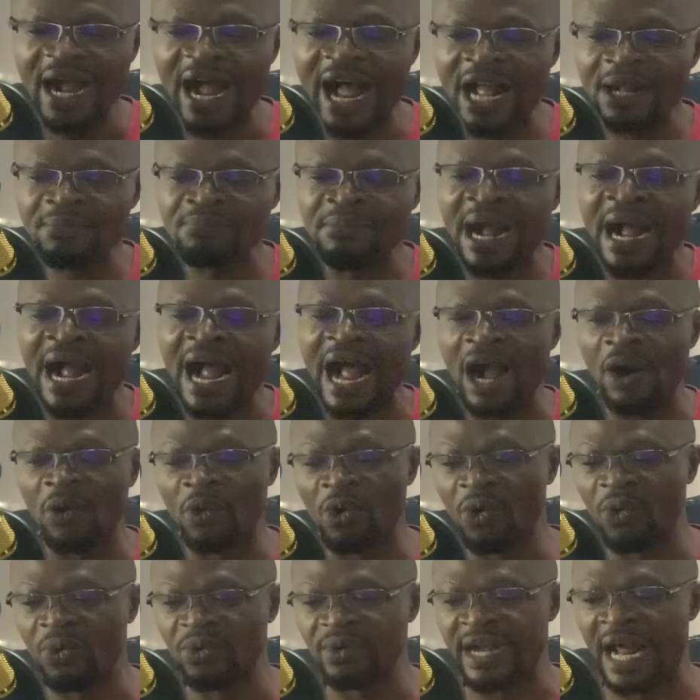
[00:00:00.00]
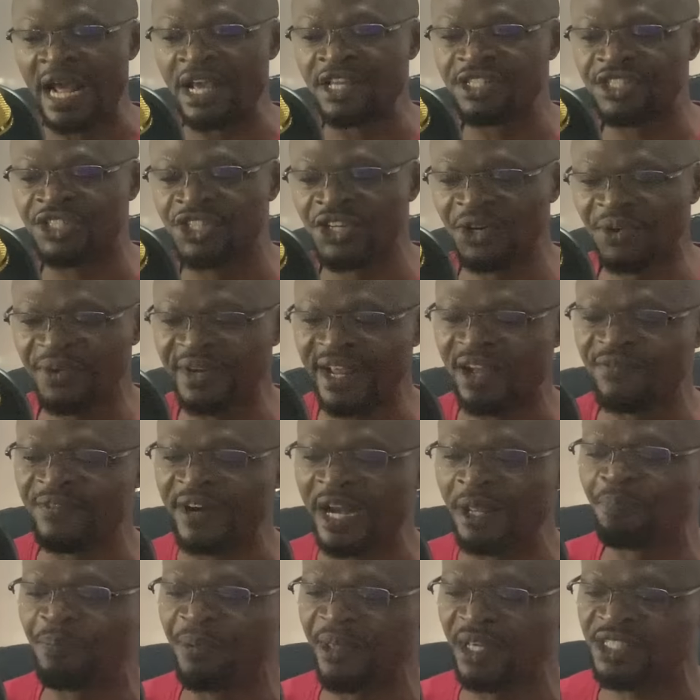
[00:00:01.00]
Agba Awo, Nigeria.
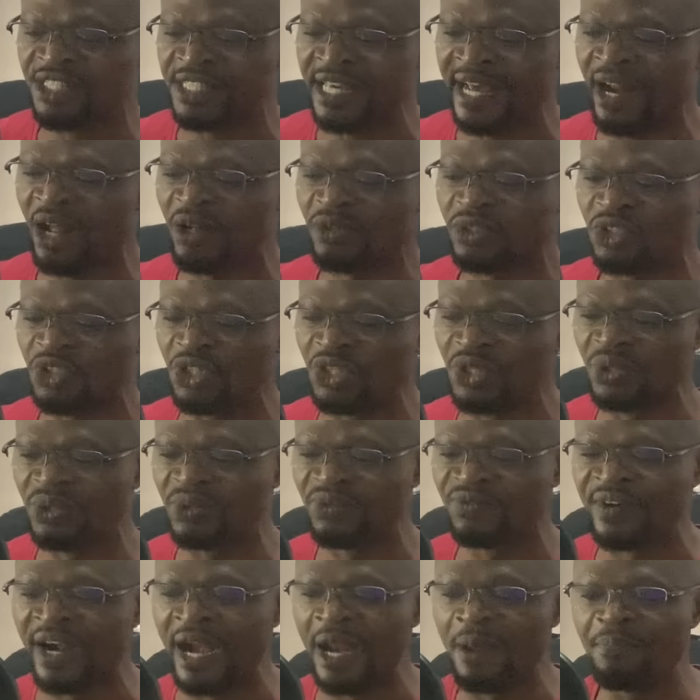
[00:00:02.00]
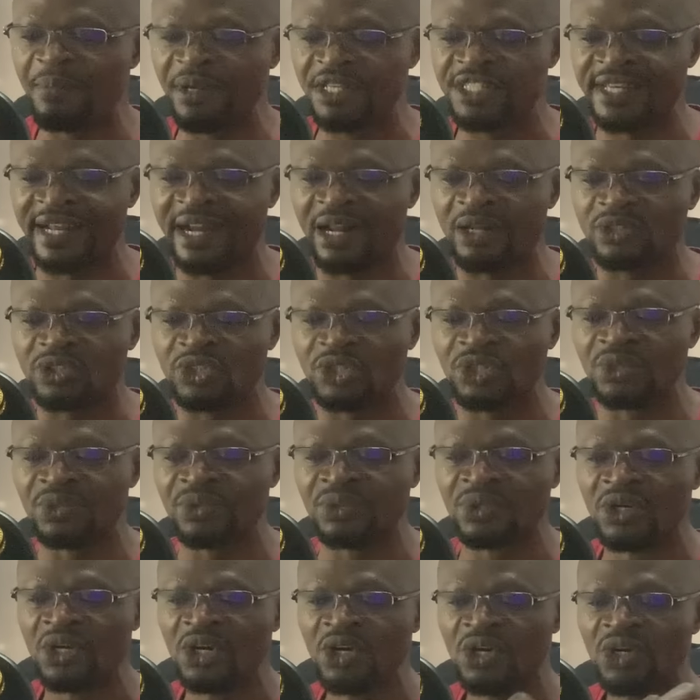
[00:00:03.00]
Very big shout out to you. Very big shout out to
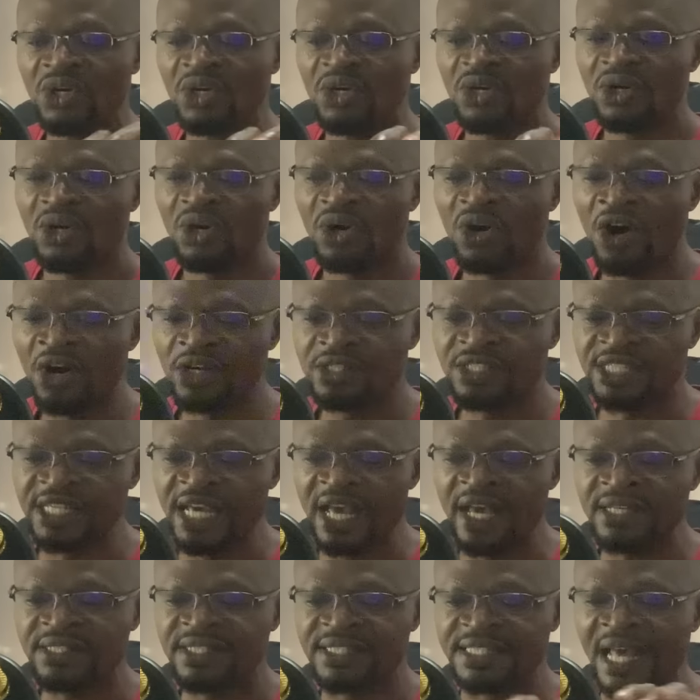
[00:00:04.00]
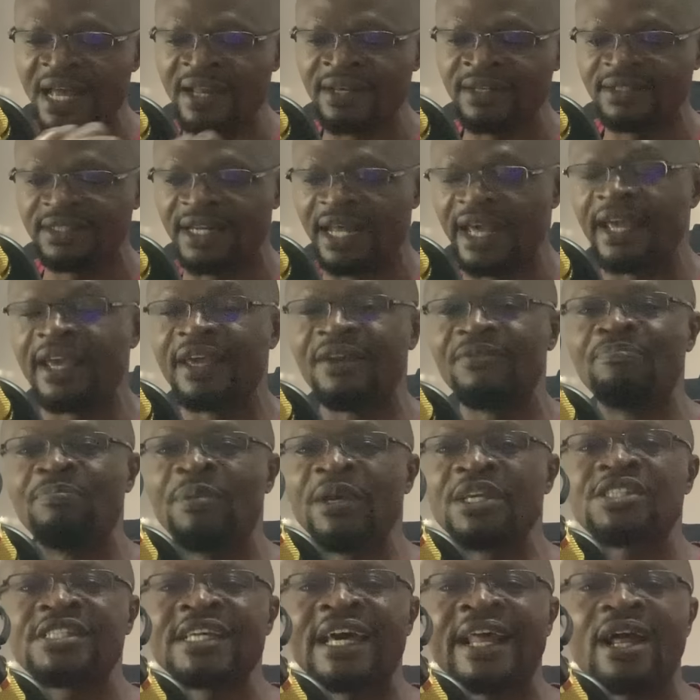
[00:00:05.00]
you. Oche Sunday,
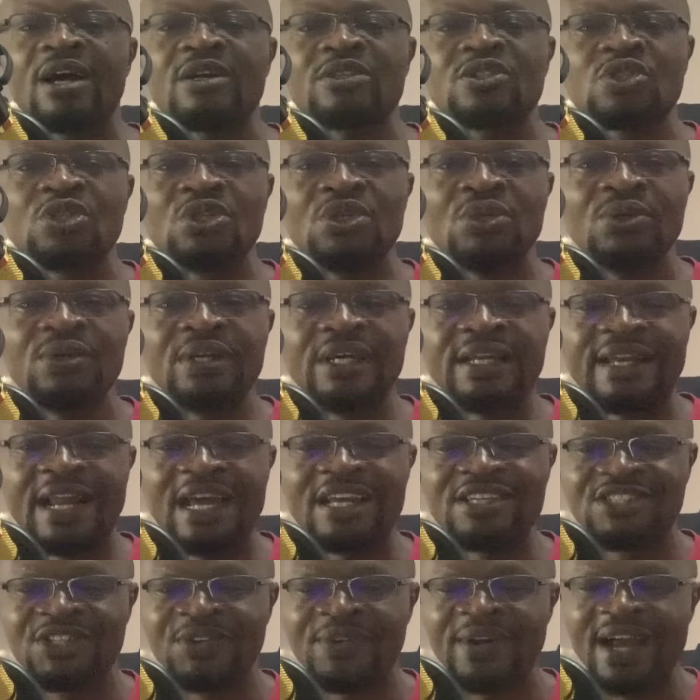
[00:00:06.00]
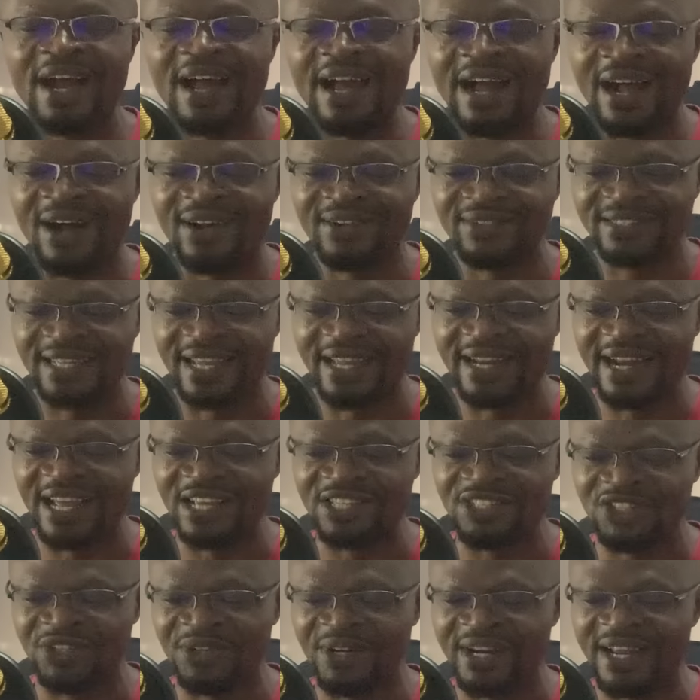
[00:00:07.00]
big shout out to you in Nigeria, out there,
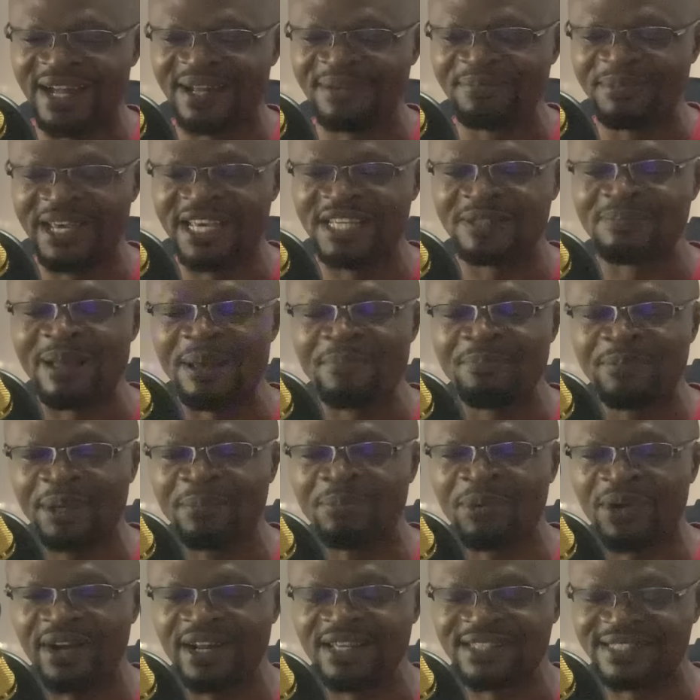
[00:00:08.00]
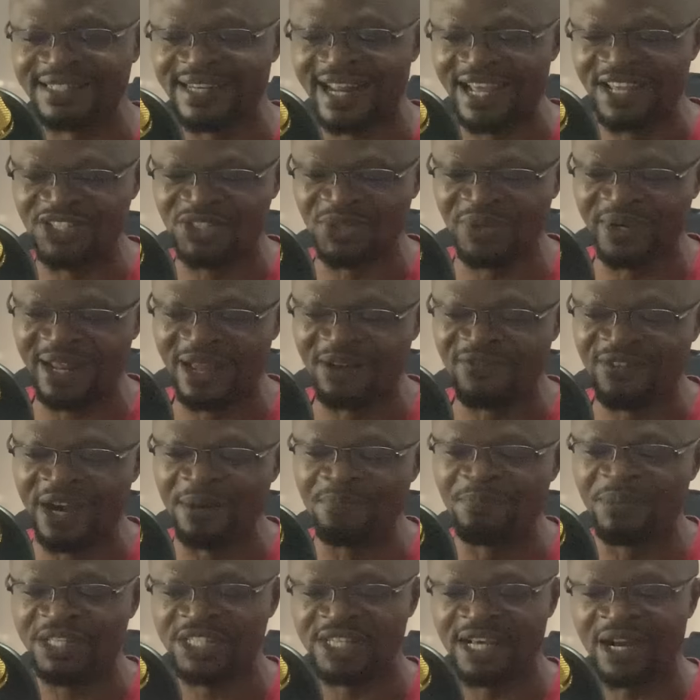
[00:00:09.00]
Nigeria. Yes, my big brothers in Nigeria.
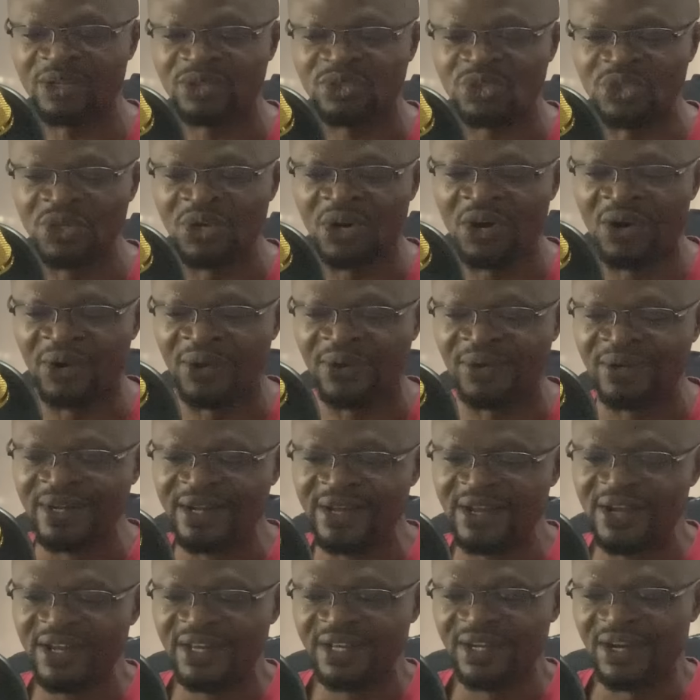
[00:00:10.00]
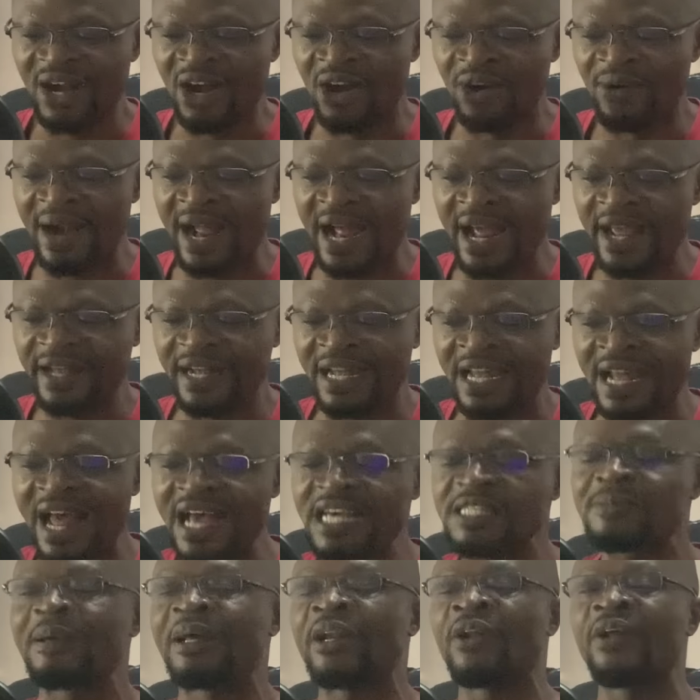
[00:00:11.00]
Very big shout out to you all. All right.
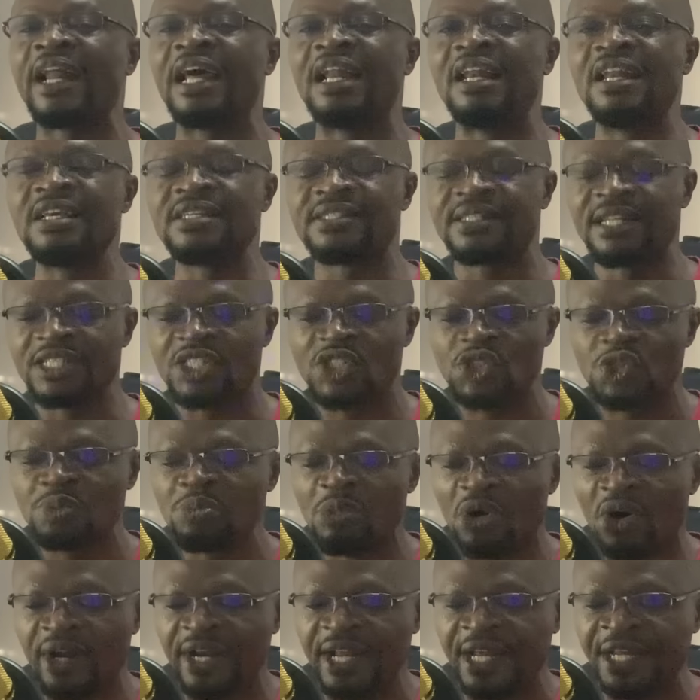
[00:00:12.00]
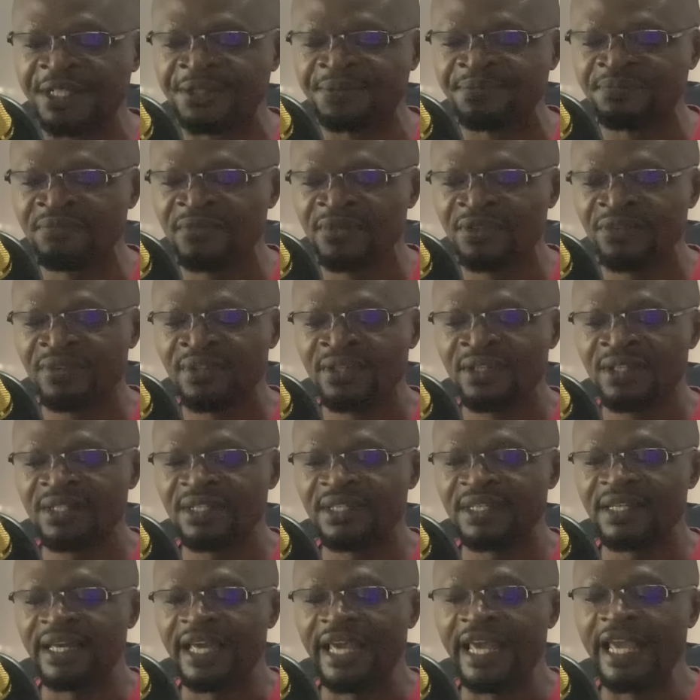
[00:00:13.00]
Last but not the least this morning,
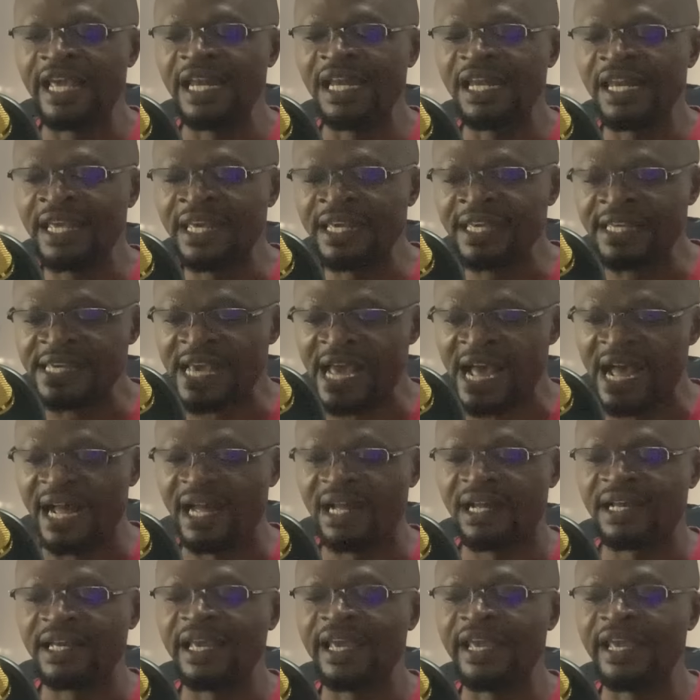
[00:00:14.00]
Iliya